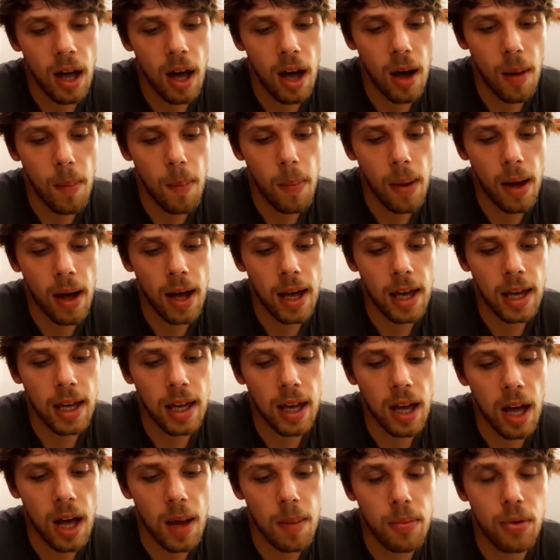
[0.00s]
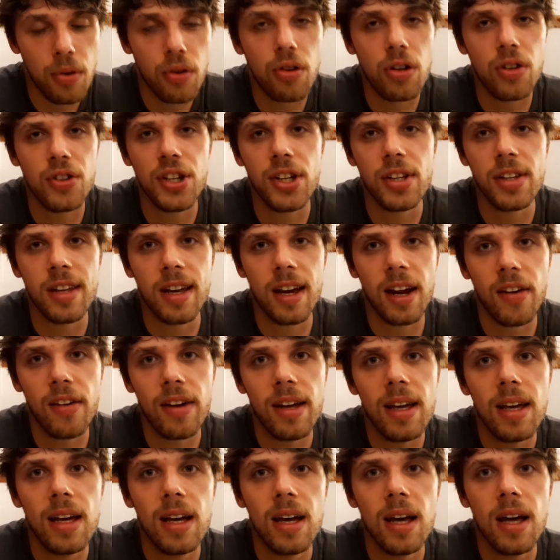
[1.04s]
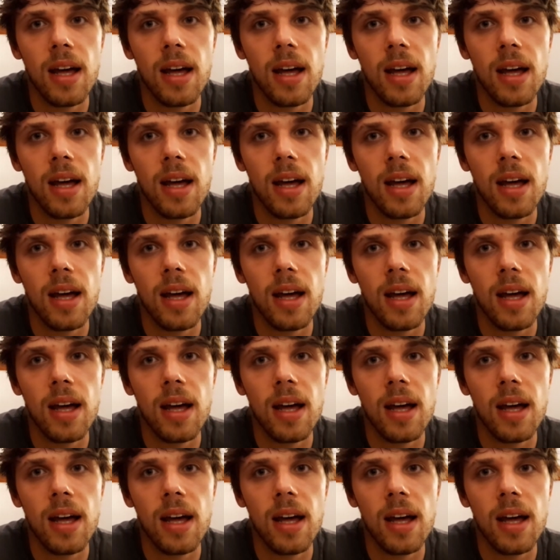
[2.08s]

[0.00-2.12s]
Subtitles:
are by Patricia Terry.